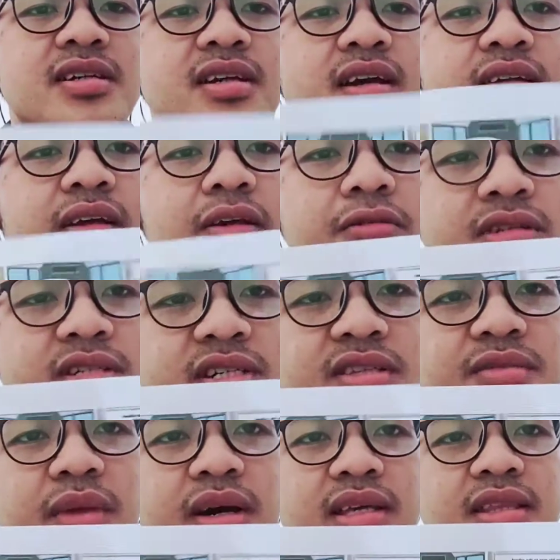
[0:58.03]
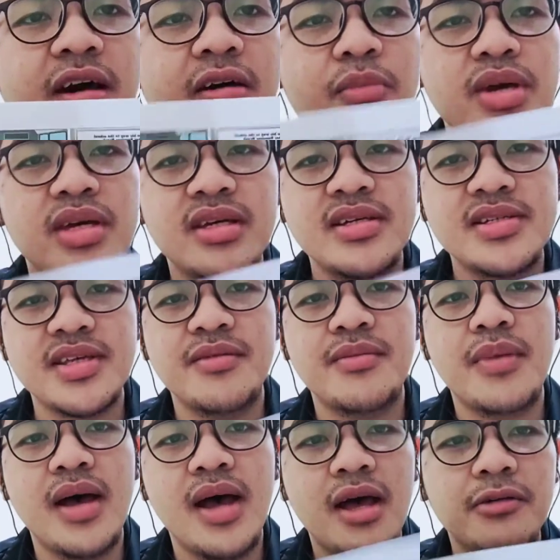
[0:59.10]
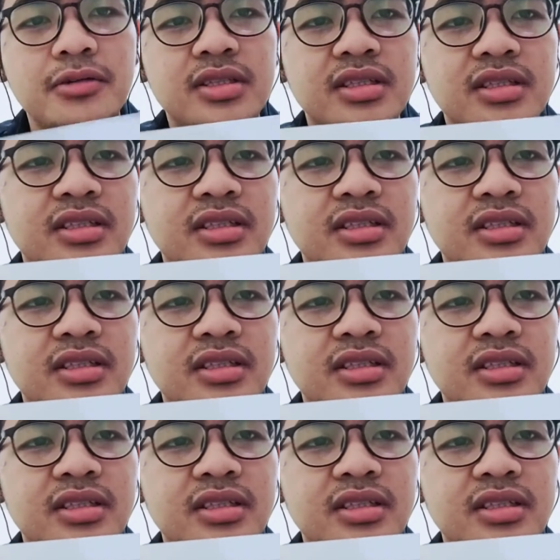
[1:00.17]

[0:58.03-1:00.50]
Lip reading: the question. My topic is about